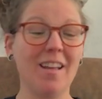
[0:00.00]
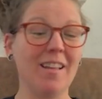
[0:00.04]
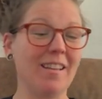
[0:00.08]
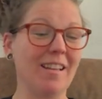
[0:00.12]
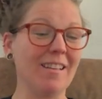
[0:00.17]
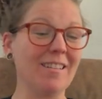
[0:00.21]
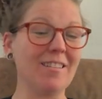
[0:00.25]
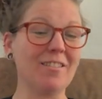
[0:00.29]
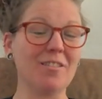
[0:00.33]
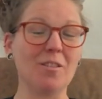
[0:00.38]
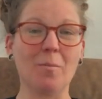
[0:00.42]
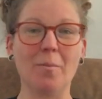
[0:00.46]

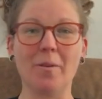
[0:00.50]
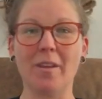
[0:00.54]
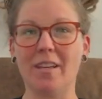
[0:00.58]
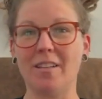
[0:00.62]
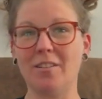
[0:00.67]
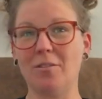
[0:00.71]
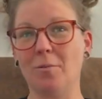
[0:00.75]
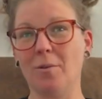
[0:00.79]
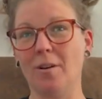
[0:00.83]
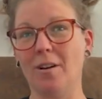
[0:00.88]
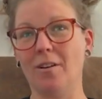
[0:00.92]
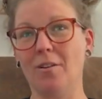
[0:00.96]
This is a
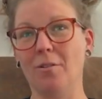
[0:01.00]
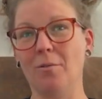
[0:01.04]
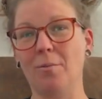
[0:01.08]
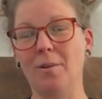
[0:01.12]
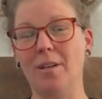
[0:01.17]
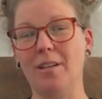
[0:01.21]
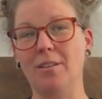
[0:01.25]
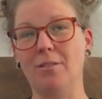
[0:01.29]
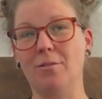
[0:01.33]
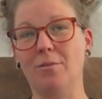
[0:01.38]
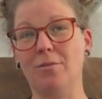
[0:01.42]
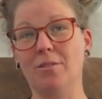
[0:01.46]
place where we
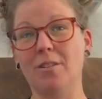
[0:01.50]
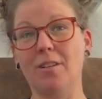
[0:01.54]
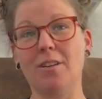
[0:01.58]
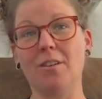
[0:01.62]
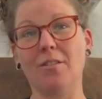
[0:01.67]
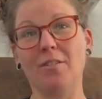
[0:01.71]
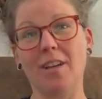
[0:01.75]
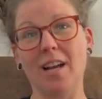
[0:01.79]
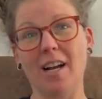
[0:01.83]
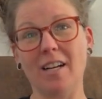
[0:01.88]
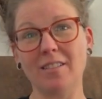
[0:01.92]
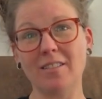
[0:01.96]
use
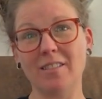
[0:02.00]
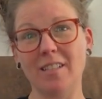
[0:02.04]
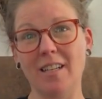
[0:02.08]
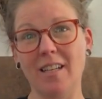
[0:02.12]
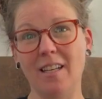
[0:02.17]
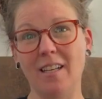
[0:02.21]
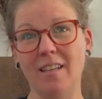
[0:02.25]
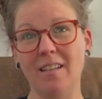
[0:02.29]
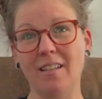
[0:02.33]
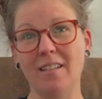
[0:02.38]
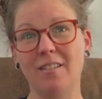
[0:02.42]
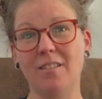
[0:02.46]

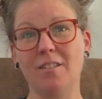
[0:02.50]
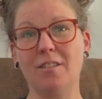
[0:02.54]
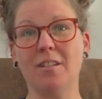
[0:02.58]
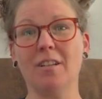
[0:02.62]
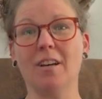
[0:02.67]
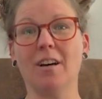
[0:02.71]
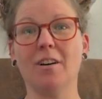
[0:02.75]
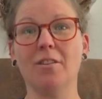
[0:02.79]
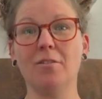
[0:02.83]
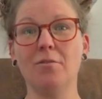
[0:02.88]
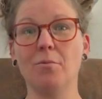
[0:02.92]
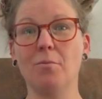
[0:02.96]
curiosity to
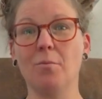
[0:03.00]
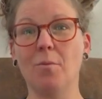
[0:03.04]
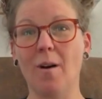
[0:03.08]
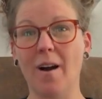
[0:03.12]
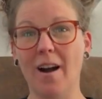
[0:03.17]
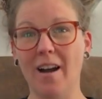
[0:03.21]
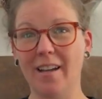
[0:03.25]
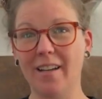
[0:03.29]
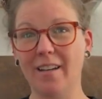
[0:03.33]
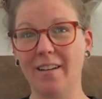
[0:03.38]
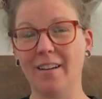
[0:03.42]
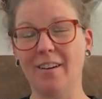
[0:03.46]

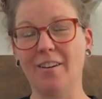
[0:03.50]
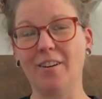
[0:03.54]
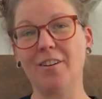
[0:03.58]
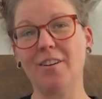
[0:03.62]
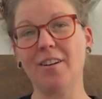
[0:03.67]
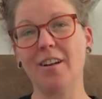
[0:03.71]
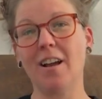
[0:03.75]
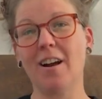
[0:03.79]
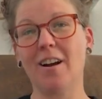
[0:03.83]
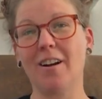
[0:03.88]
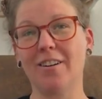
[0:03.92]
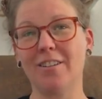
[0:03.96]
unwind
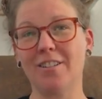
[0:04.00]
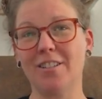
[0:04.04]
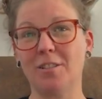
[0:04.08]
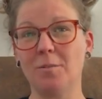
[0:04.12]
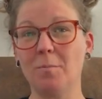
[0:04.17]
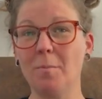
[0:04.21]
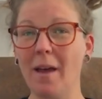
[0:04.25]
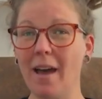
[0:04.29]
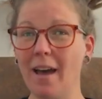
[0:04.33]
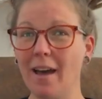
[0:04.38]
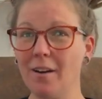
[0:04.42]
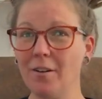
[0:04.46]
unconscious
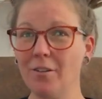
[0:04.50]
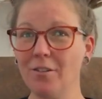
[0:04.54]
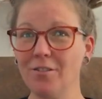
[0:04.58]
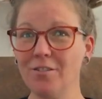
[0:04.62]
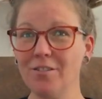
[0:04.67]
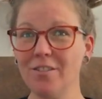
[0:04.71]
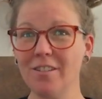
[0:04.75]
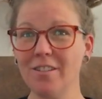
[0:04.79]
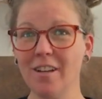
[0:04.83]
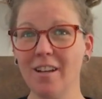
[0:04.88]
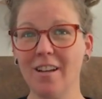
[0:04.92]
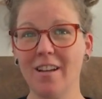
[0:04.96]

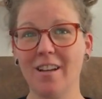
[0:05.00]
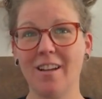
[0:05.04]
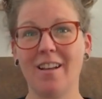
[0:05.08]
patterns